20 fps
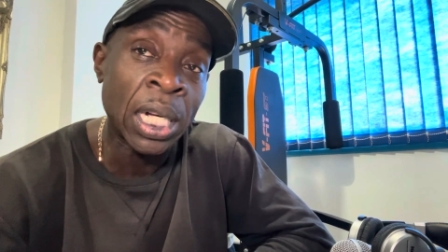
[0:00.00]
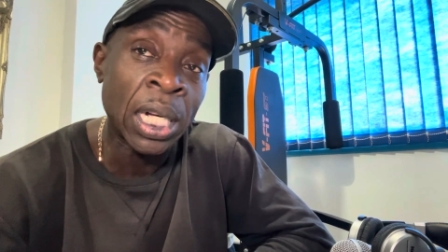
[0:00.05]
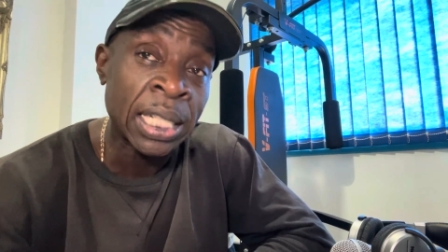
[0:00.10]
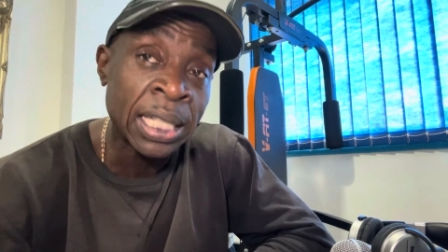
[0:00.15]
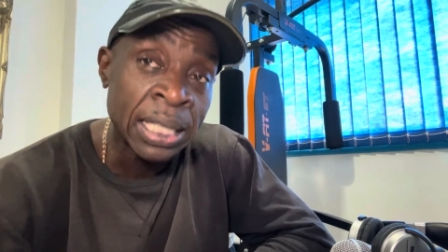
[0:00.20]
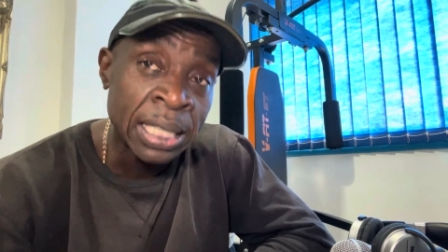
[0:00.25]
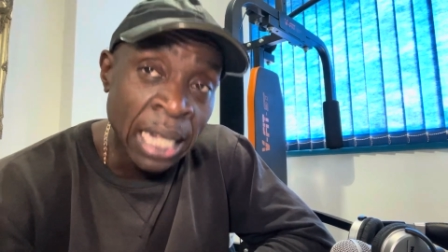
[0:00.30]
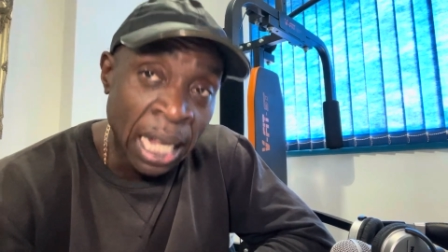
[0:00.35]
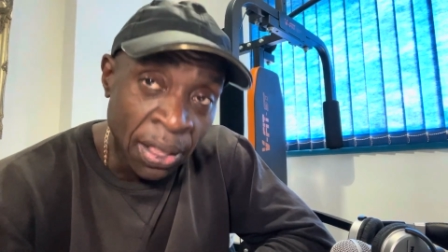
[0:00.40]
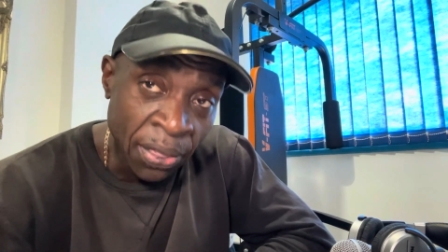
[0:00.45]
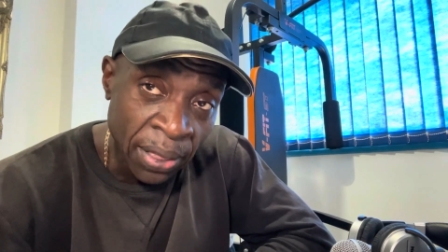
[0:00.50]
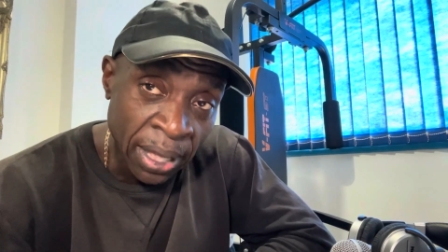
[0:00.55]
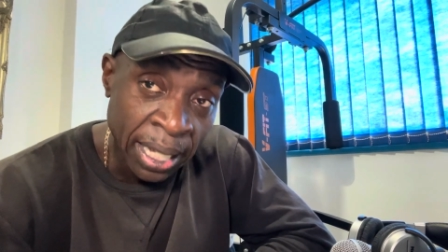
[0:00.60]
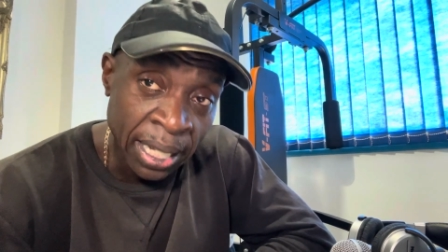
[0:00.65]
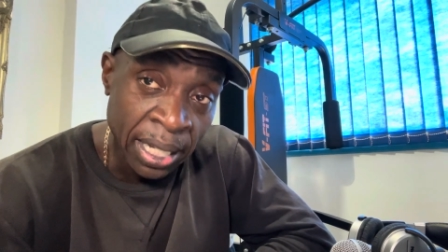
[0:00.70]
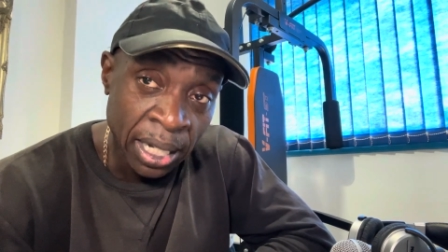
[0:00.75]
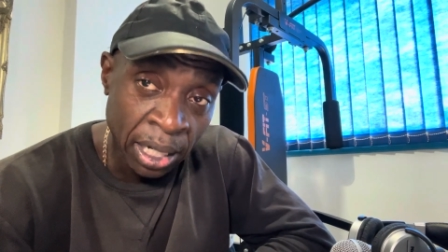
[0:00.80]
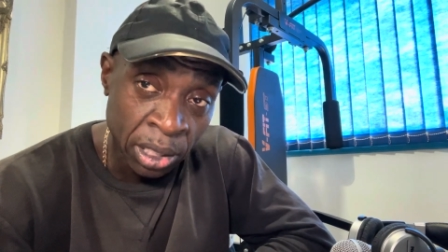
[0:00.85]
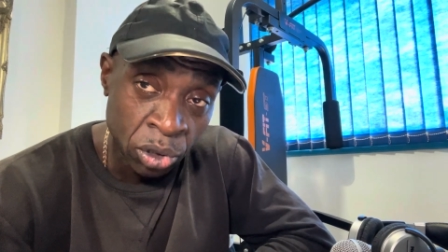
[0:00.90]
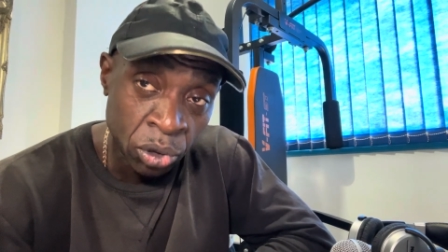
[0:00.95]
a nothing
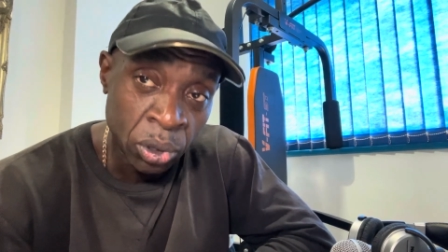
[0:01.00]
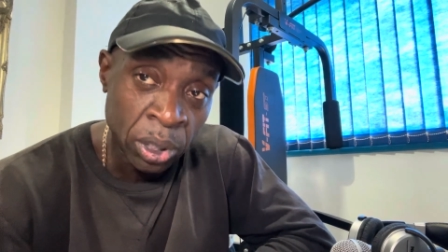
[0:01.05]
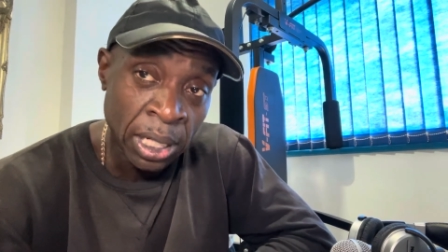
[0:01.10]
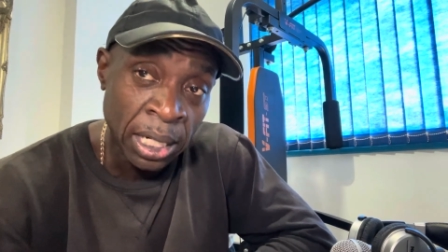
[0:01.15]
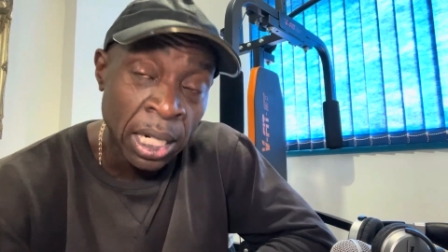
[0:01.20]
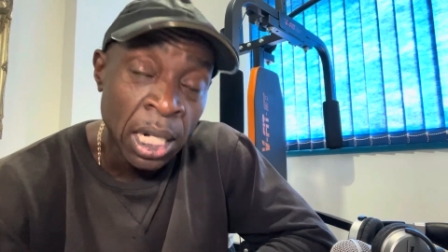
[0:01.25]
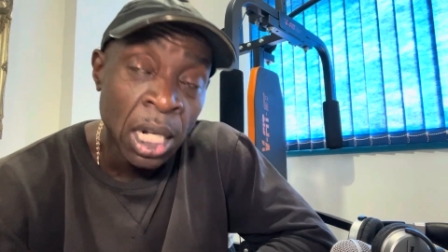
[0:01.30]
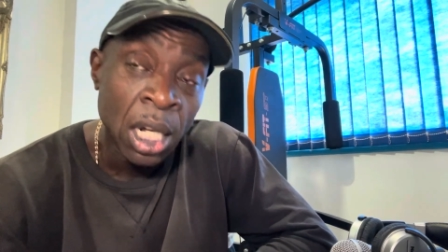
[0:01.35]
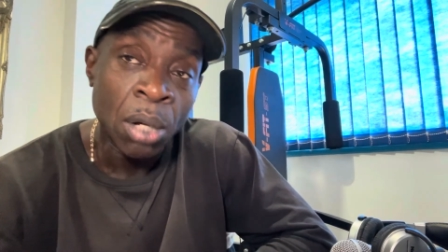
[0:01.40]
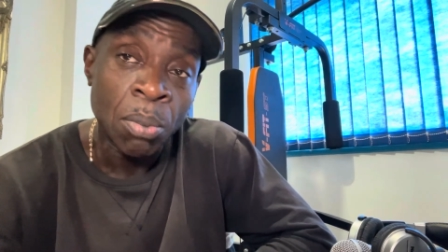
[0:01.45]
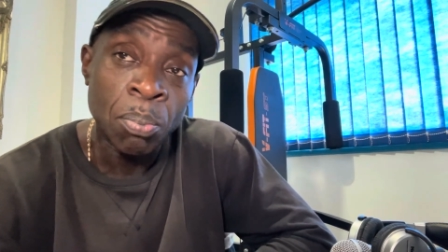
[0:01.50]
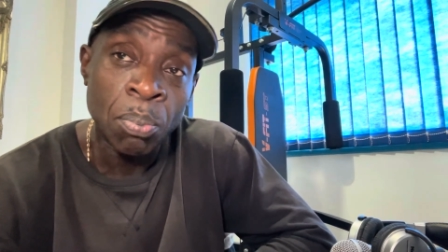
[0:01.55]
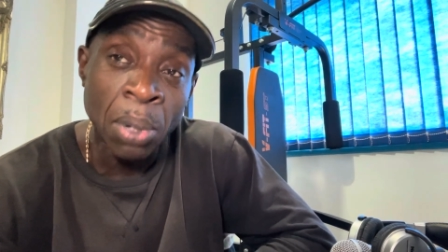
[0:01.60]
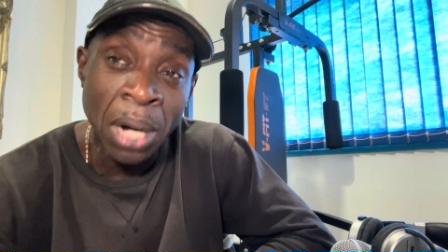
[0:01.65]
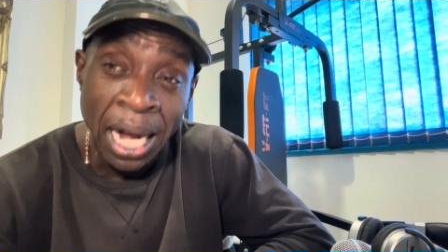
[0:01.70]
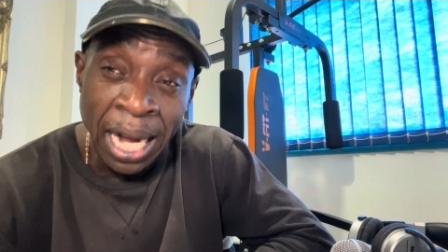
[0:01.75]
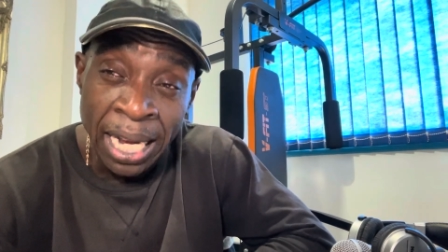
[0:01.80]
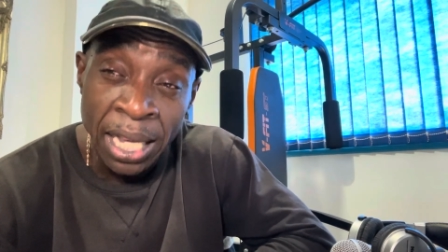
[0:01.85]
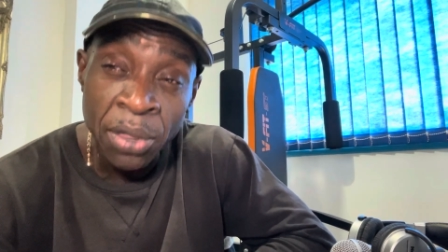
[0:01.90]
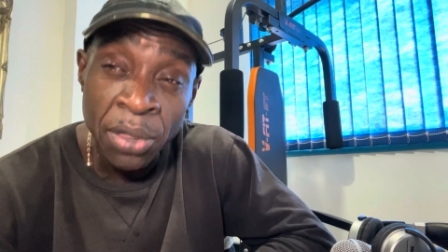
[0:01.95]
country
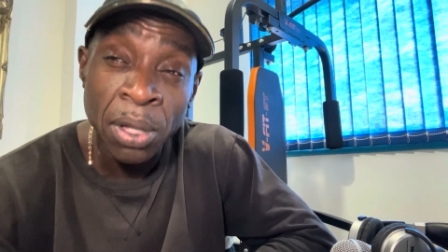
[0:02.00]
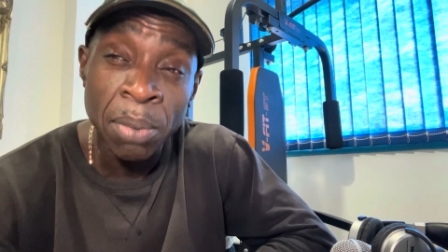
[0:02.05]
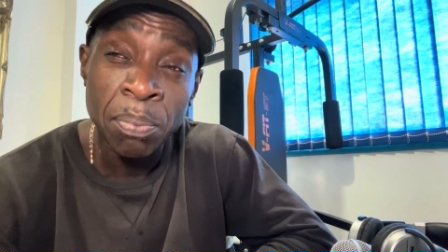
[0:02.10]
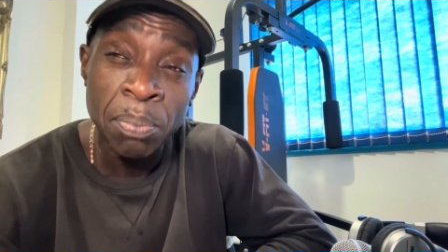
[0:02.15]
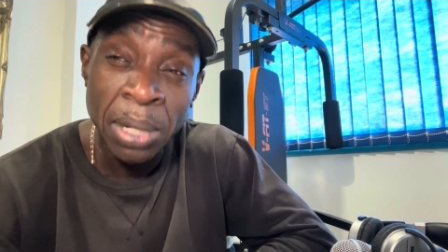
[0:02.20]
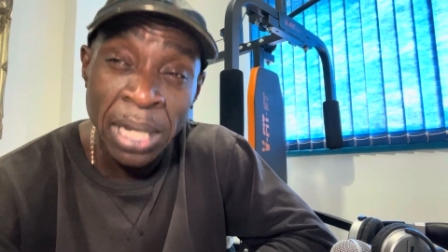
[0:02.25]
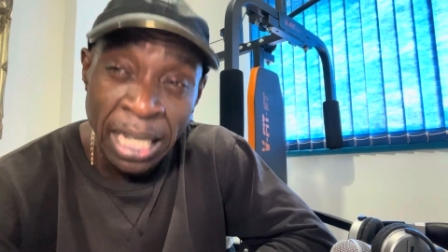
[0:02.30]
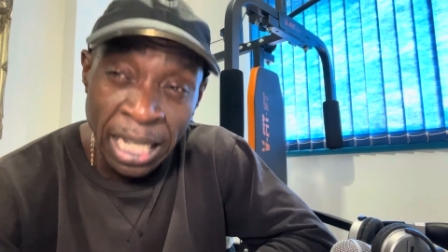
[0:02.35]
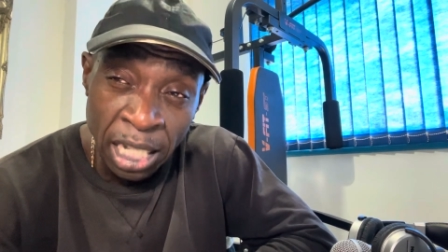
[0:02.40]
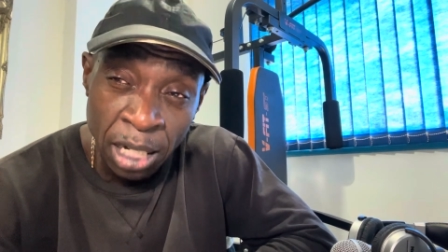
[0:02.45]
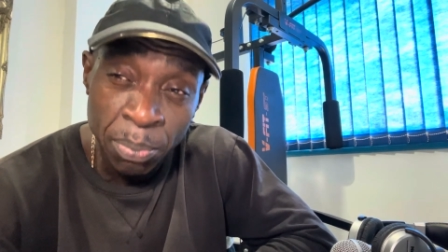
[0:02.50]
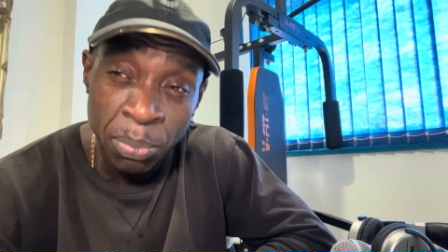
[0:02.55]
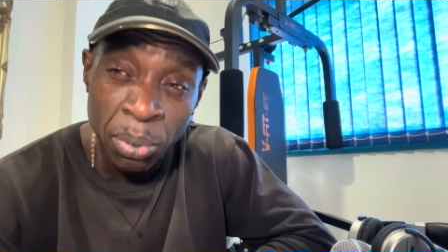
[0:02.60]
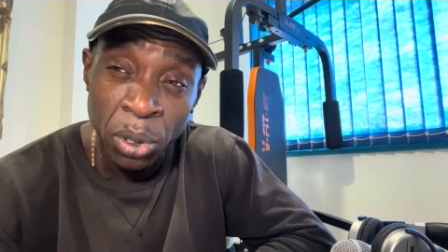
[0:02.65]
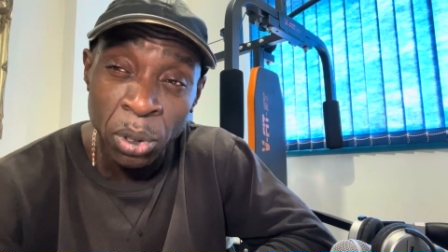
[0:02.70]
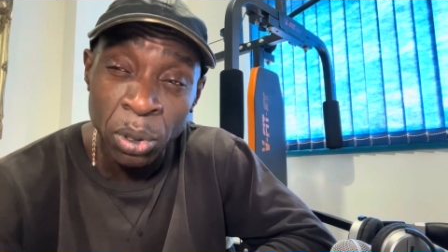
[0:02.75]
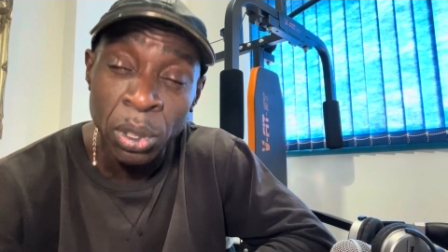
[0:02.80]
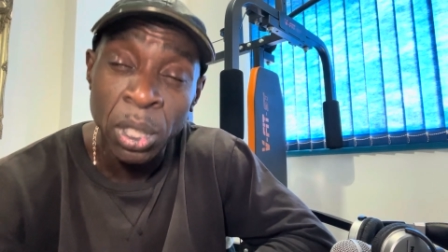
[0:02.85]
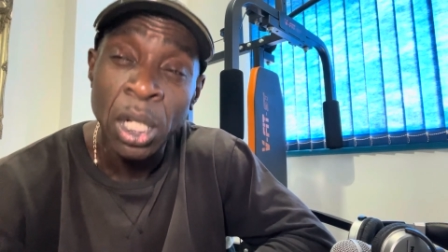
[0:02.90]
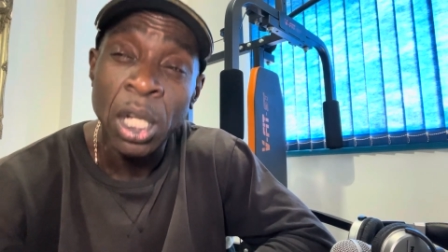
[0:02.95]
by the
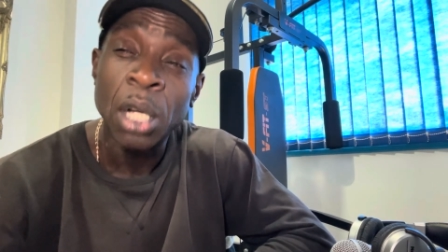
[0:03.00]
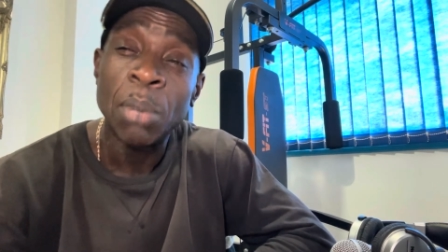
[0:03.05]
people,